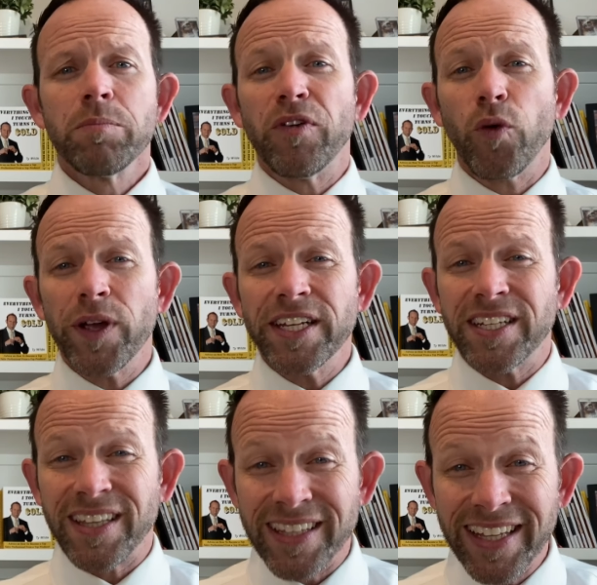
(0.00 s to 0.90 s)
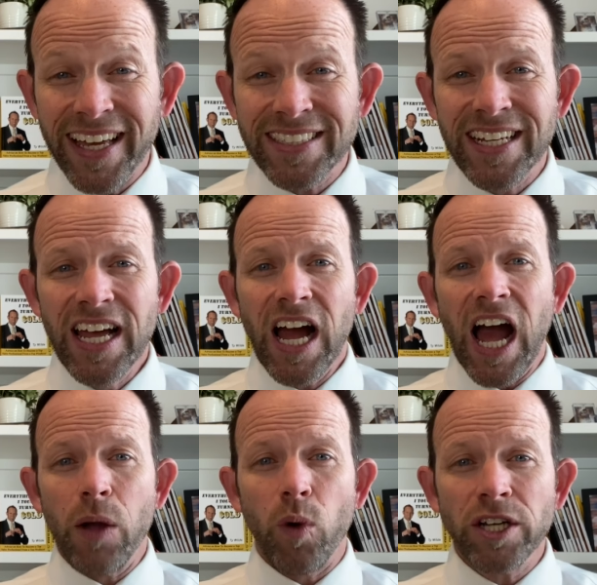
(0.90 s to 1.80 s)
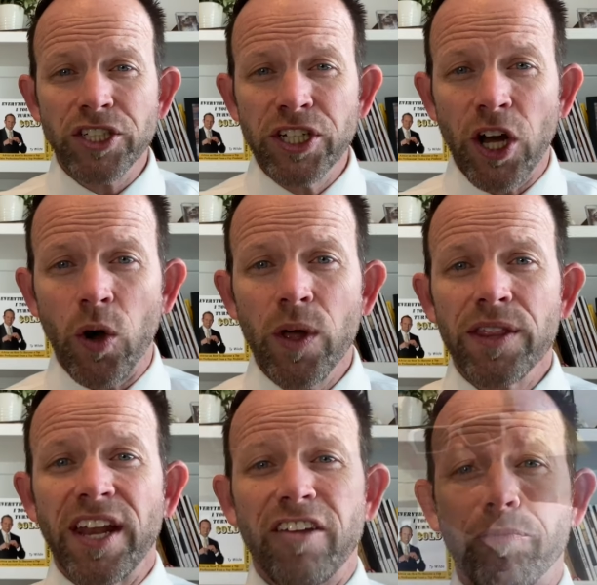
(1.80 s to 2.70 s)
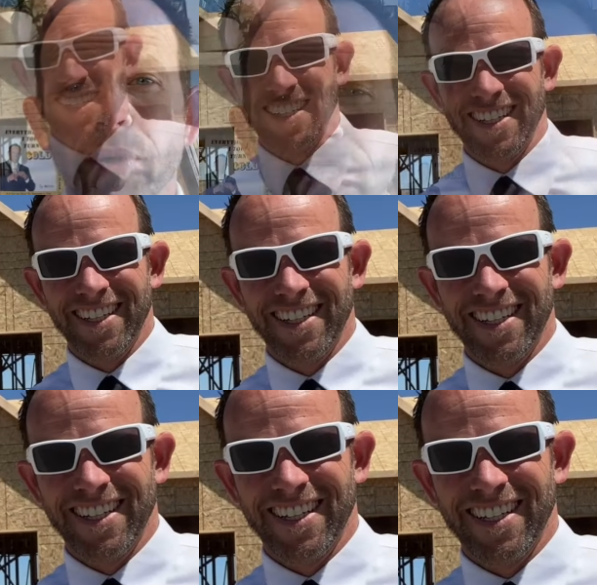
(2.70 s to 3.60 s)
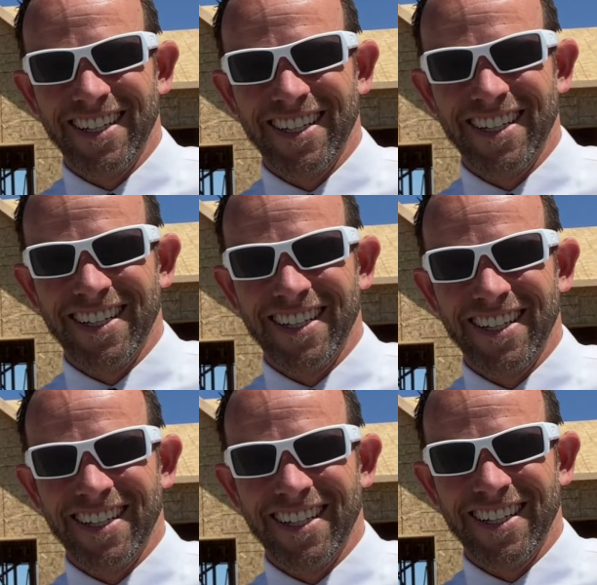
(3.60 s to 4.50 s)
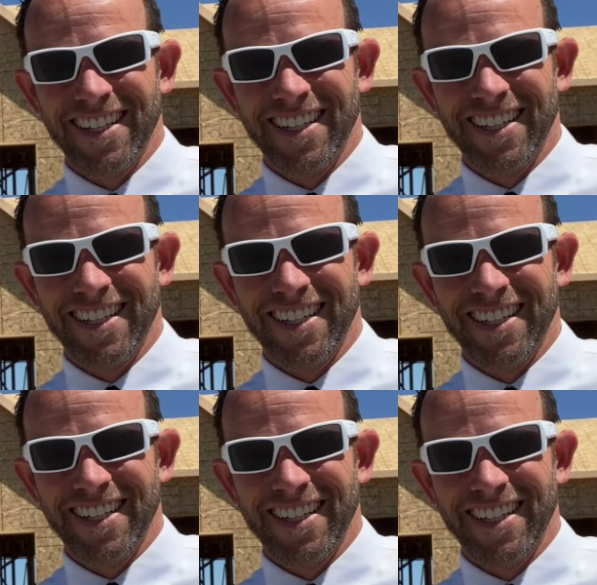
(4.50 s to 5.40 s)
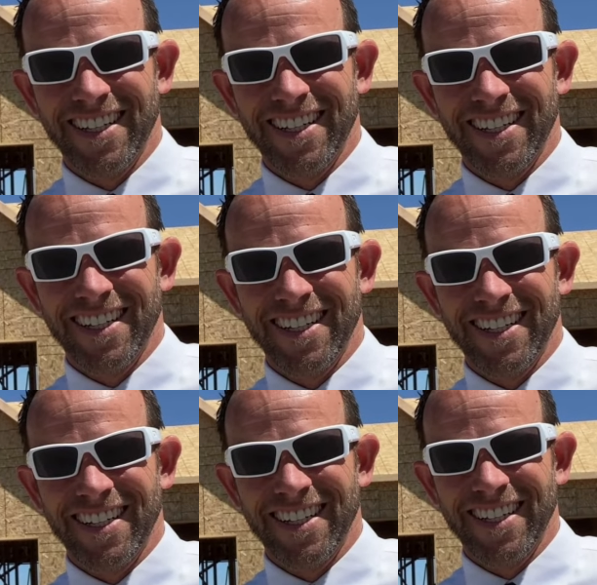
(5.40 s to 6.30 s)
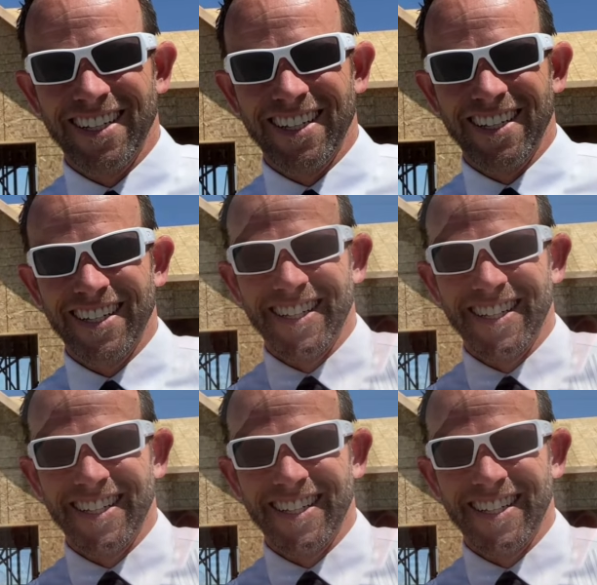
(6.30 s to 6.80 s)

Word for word: Before we get to the list, I want you to know that I have personally worked for 7 different home builders over a 15-year time period.